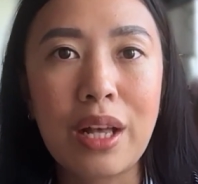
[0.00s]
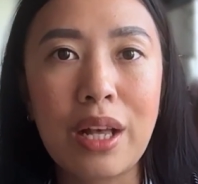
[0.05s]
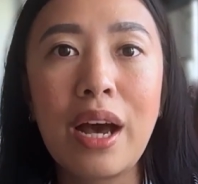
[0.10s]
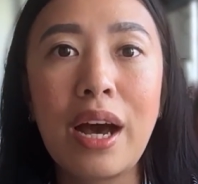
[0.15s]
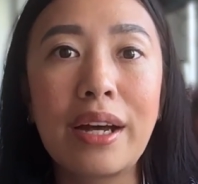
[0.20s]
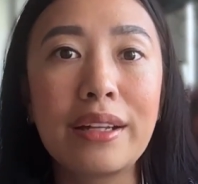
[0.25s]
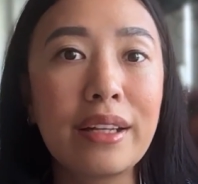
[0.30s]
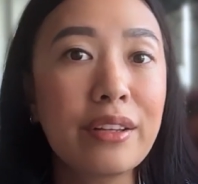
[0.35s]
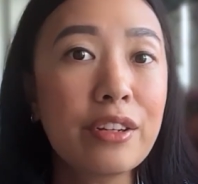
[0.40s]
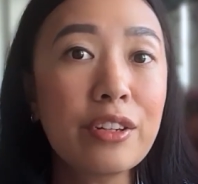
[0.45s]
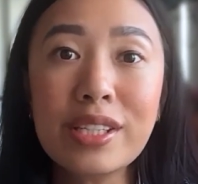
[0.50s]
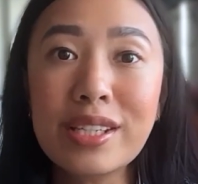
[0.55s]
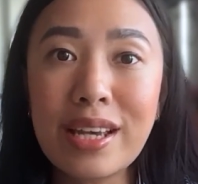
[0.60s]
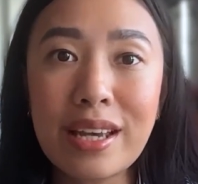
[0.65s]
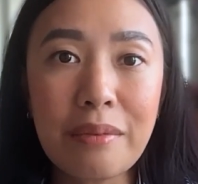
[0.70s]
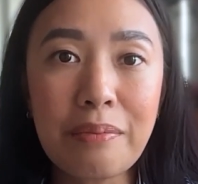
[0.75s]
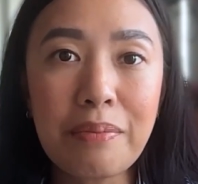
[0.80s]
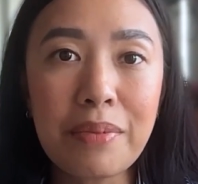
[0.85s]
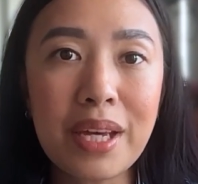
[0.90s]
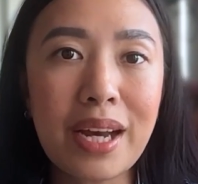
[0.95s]
Another
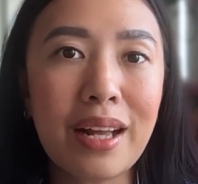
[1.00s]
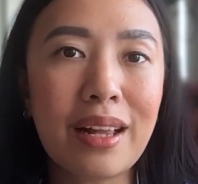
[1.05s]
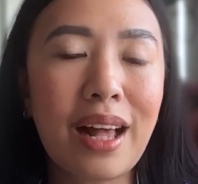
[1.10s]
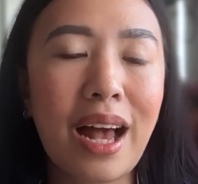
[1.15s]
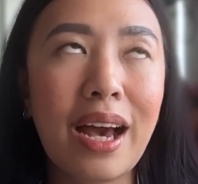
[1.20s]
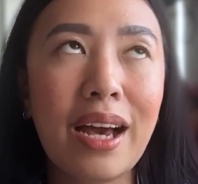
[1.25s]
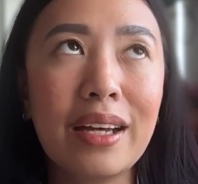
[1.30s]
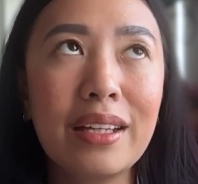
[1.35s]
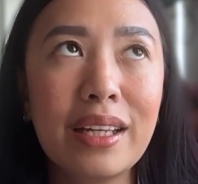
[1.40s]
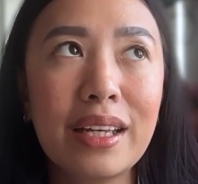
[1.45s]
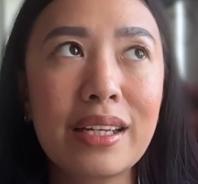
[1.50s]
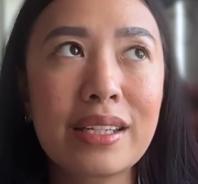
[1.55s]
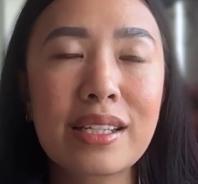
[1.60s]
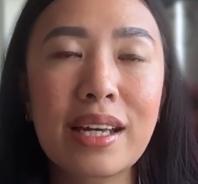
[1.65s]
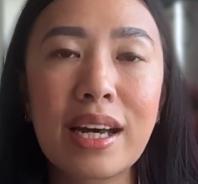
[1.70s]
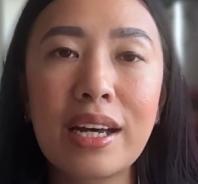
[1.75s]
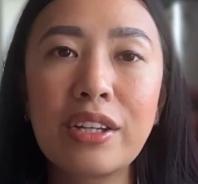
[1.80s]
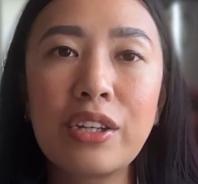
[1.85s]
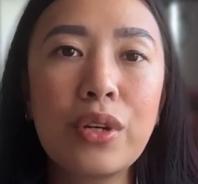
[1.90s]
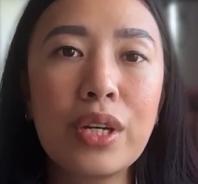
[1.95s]
tip that I'll add is
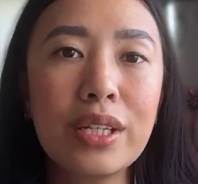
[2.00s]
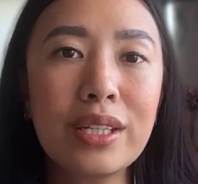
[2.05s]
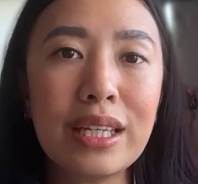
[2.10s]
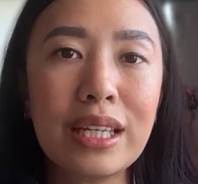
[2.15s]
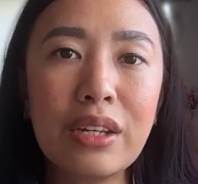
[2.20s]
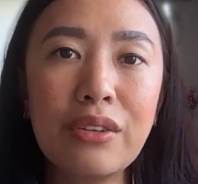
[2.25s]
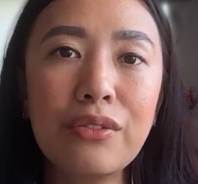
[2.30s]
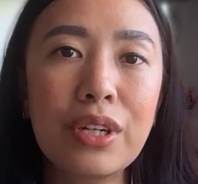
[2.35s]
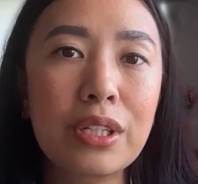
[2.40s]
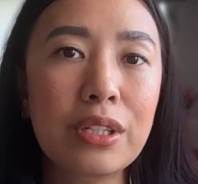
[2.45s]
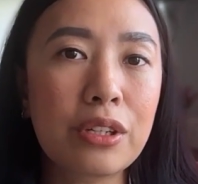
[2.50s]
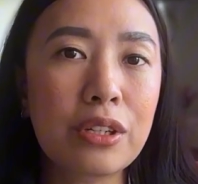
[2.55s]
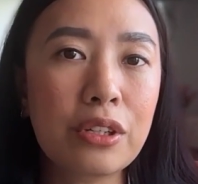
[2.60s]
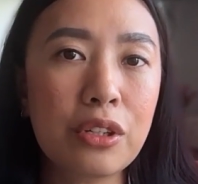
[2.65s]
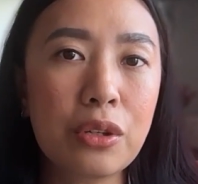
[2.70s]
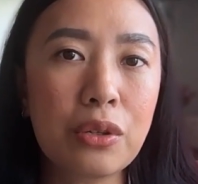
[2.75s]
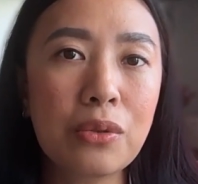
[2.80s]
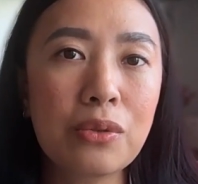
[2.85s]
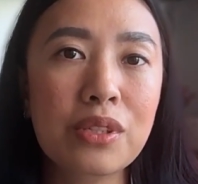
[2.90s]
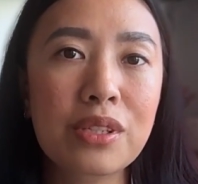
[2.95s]
that you can even
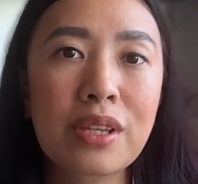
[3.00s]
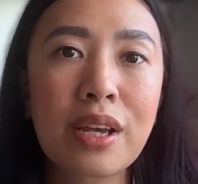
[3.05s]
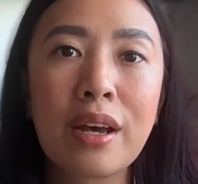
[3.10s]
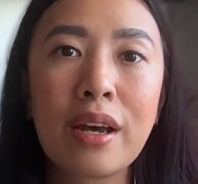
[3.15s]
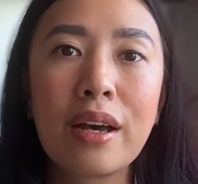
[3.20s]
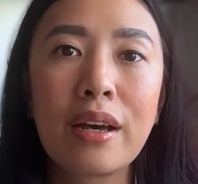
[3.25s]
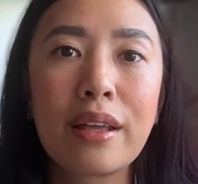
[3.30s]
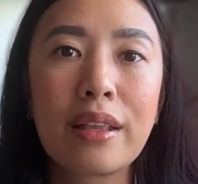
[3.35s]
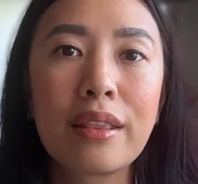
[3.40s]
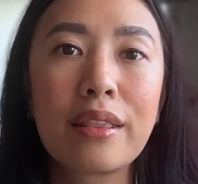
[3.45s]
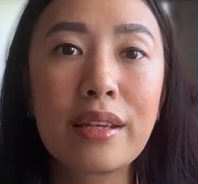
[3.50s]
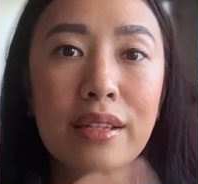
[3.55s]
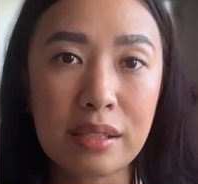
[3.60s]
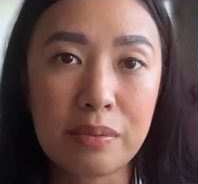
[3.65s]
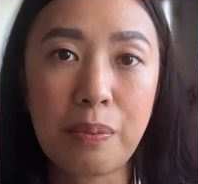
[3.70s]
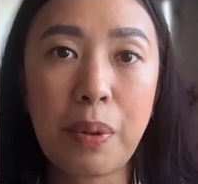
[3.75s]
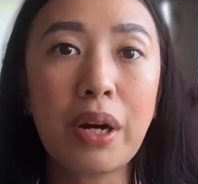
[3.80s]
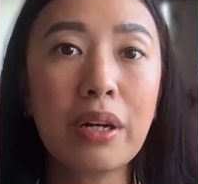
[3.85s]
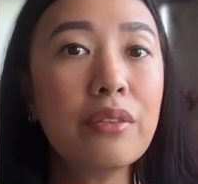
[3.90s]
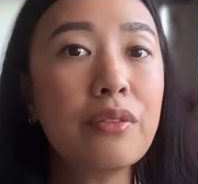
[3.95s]
use this
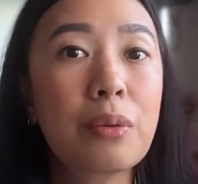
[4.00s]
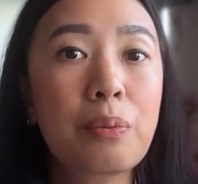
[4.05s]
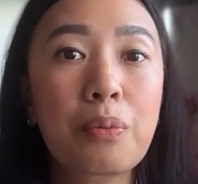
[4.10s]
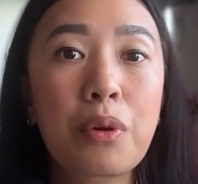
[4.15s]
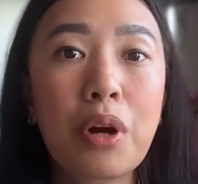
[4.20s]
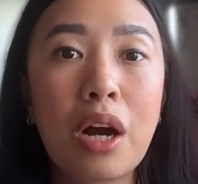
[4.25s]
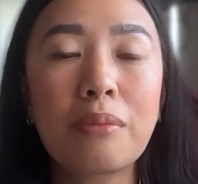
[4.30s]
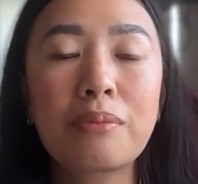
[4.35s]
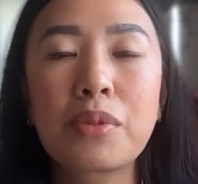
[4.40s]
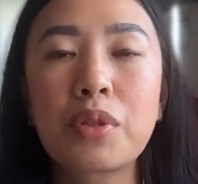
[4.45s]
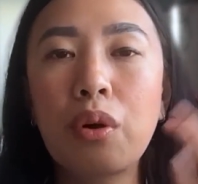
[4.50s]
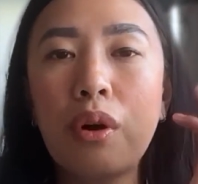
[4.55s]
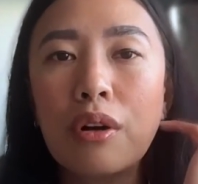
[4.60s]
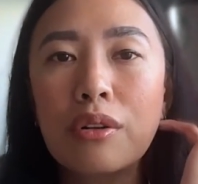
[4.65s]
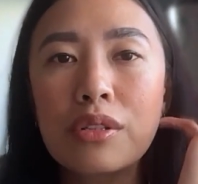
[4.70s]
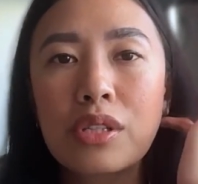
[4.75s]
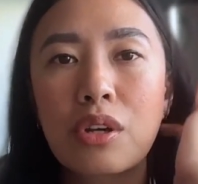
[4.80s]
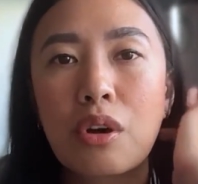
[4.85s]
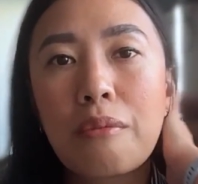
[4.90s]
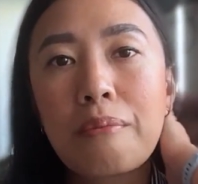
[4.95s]
part of the prompt to
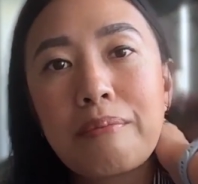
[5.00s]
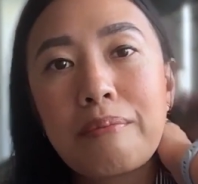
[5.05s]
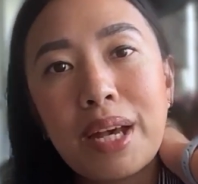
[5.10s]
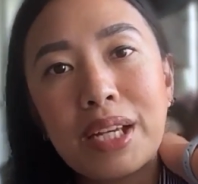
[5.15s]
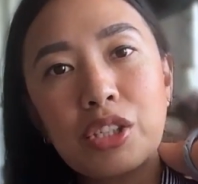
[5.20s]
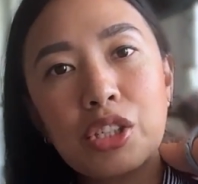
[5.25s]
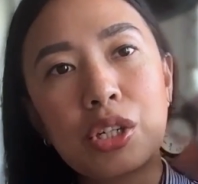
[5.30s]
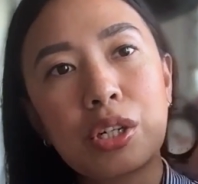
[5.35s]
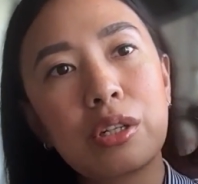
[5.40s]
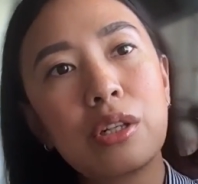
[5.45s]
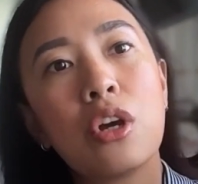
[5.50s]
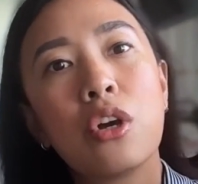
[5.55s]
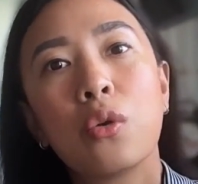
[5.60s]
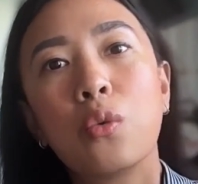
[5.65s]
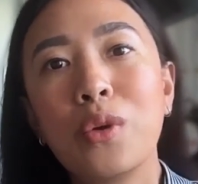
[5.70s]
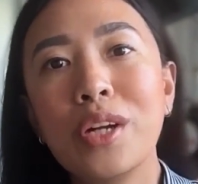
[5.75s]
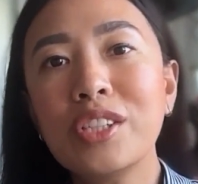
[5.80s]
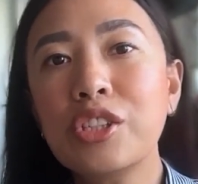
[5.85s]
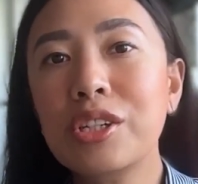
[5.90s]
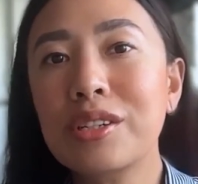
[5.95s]
also mention
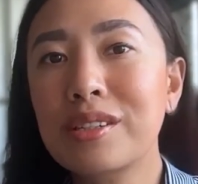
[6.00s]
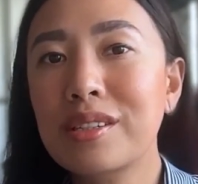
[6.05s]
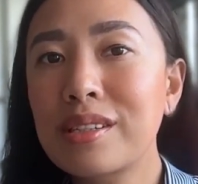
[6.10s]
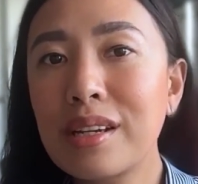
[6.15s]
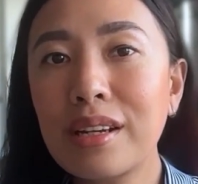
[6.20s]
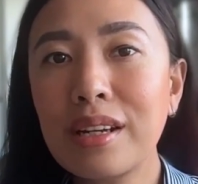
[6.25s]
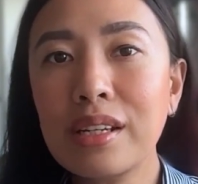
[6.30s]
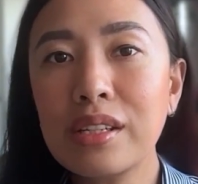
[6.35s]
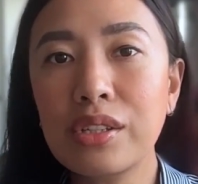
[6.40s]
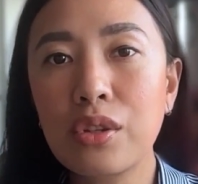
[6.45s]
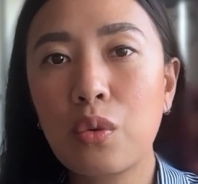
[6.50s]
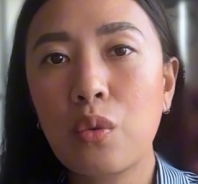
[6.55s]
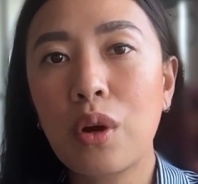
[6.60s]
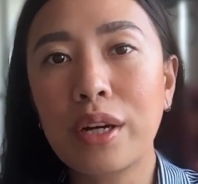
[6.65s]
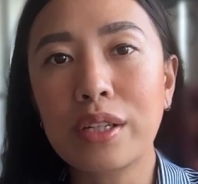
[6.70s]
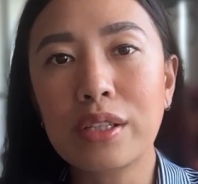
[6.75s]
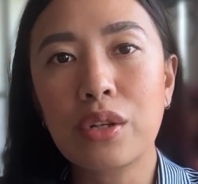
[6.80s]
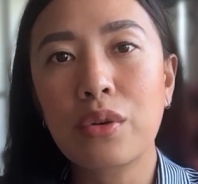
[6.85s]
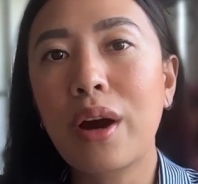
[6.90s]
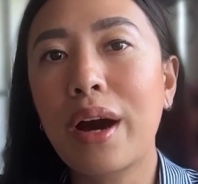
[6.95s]
which cities you
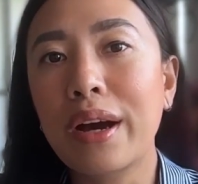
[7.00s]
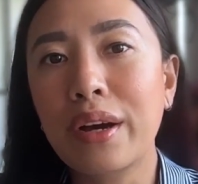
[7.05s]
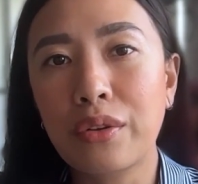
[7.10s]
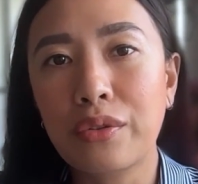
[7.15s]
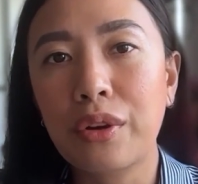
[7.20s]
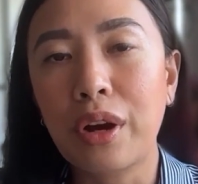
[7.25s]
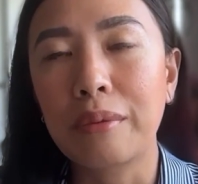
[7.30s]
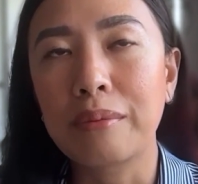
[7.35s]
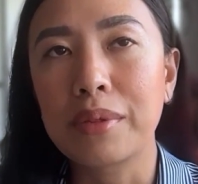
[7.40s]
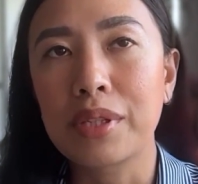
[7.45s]
want to hire from.